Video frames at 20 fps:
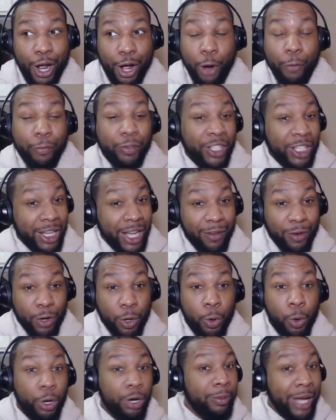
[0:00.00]
Hopefully they have a
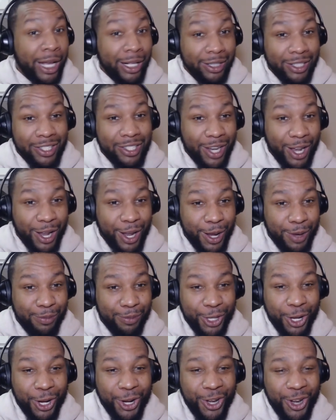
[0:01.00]
quarterback this time,
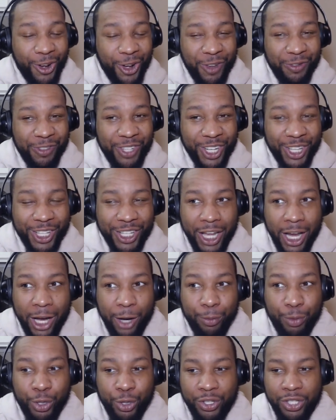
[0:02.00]
you know, if Dylan
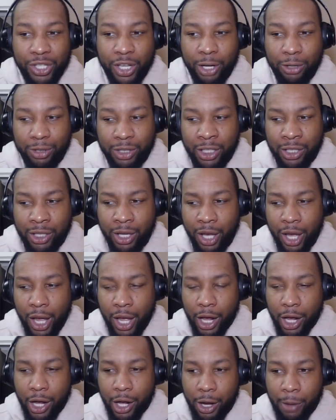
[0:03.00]
Gabriel is healthy.
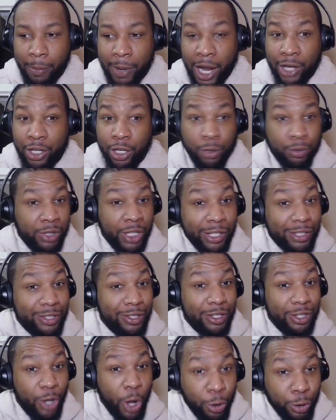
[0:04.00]
But I don't think
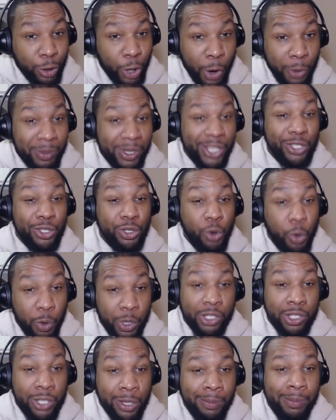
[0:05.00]
Oklahoma is
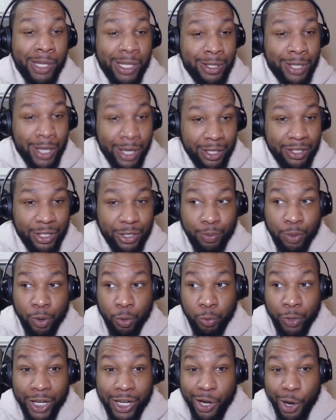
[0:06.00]
going to beat Texas. But
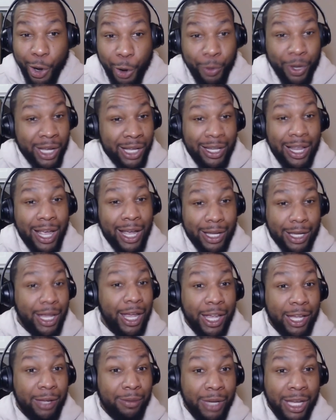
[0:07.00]
we know in that
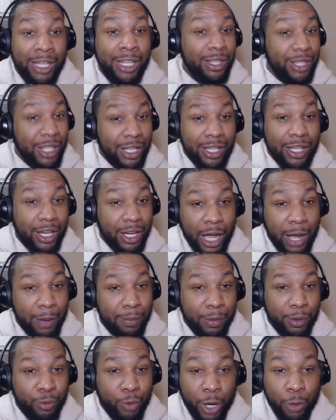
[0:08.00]
game, anything can
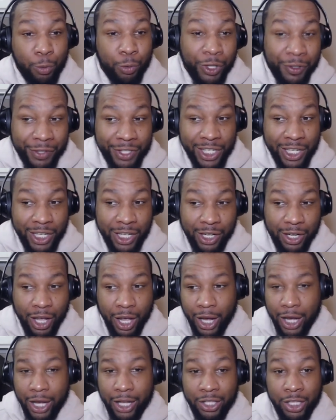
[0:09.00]
happen, right? We've seen
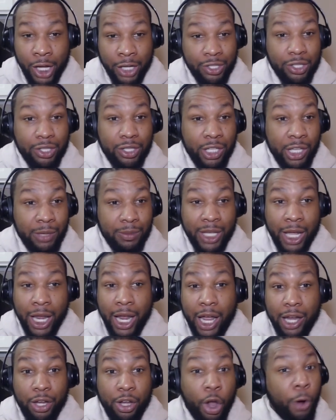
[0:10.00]
Texas teams that
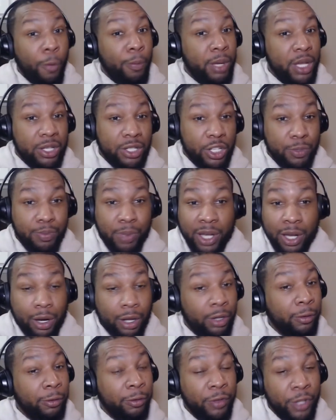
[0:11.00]
had no business being on
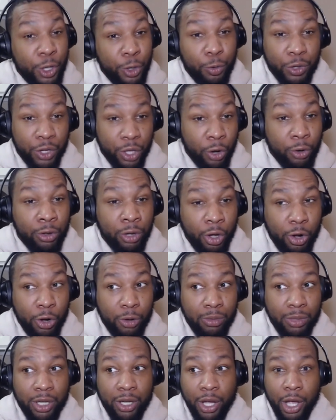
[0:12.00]
the field with
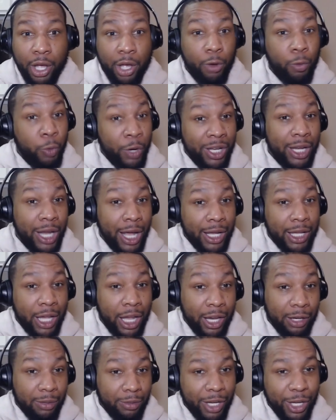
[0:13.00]
Oklahoma win that
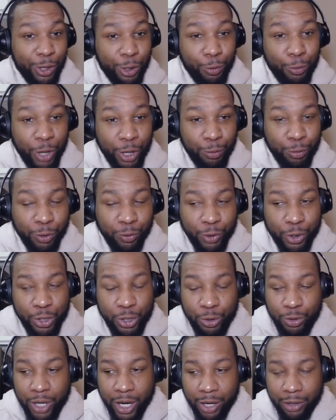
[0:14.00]
game in the Red River
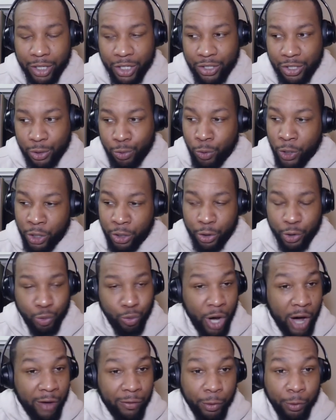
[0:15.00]
Shootout. It's just one of those
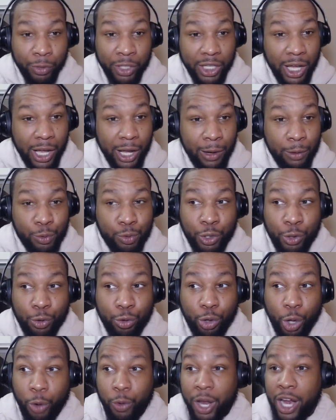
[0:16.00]
rivalry games where you
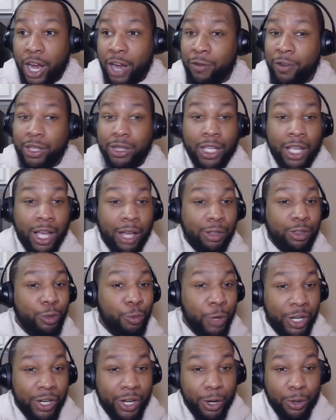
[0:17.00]
throw everything out the
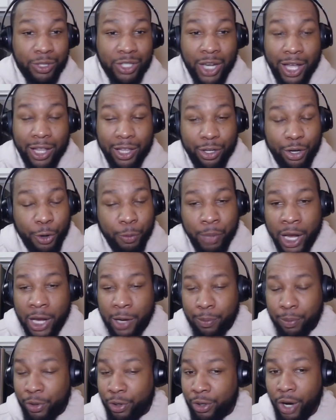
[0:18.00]
window, talent on
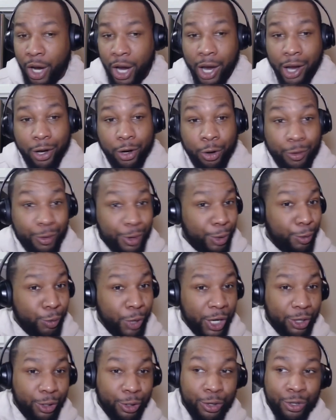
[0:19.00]
paper, current
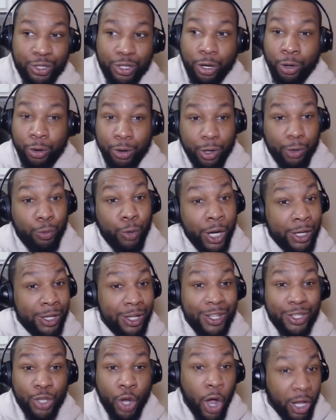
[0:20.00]
records, current
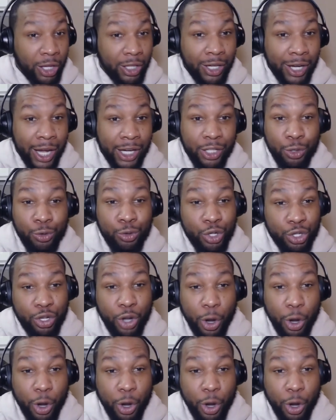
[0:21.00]
rankings, all of that, and you just